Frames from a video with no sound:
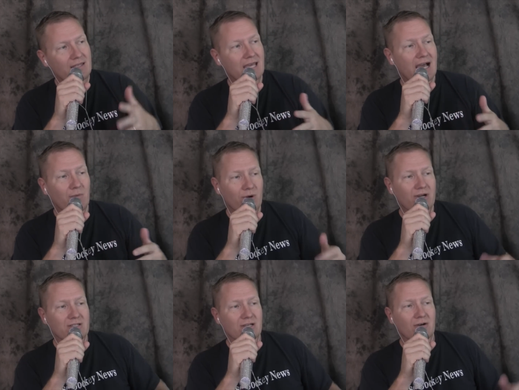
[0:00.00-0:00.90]
Now we're
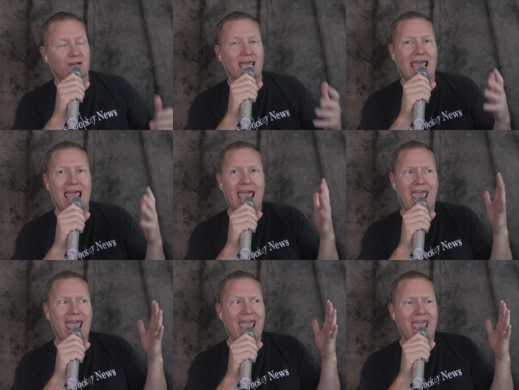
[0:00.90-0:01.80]
going to go,
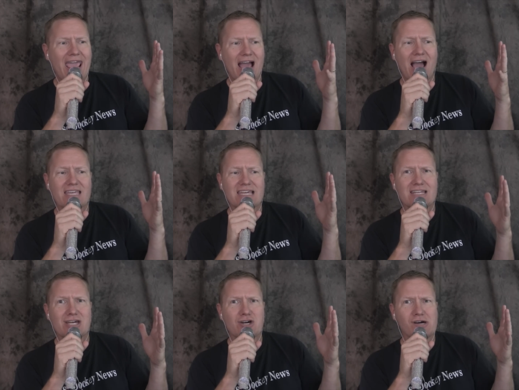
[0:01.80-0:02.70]
hey, how
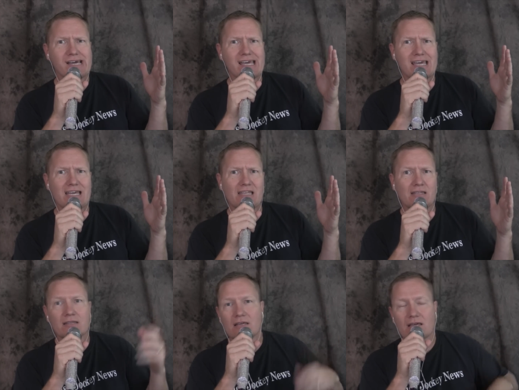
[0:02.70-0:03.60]
you
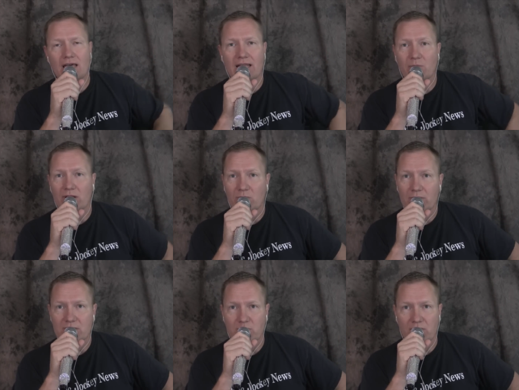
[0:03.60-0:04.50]
doing? And then we're going to
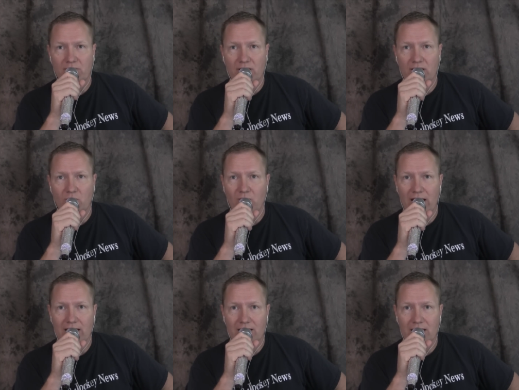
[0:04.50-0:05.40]
whisper really
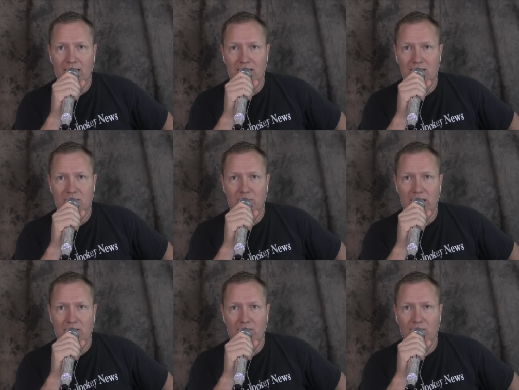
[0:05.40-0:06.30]
quietly into the
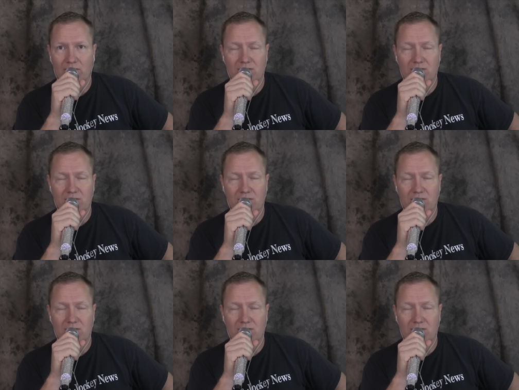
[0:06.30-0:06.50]
microphone.